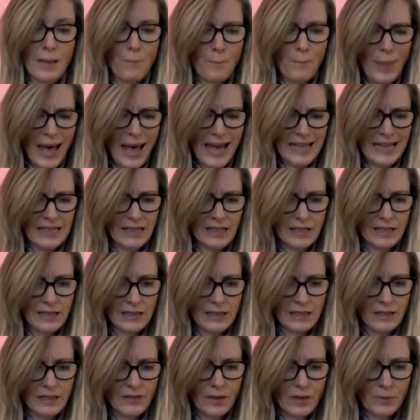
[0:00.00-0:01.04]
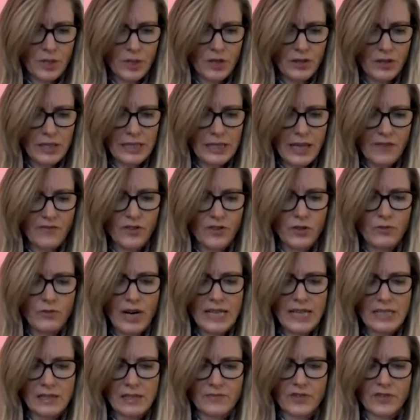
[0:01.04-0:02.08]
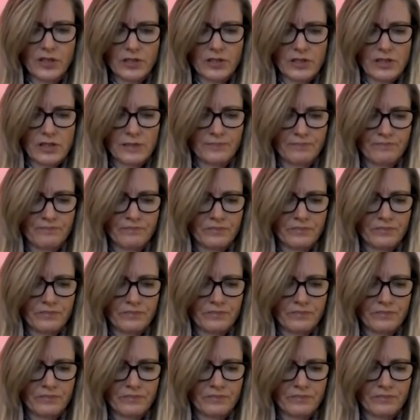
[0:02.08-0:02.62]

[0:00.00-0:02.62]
Ben, there'll be nothing left for the rest of us.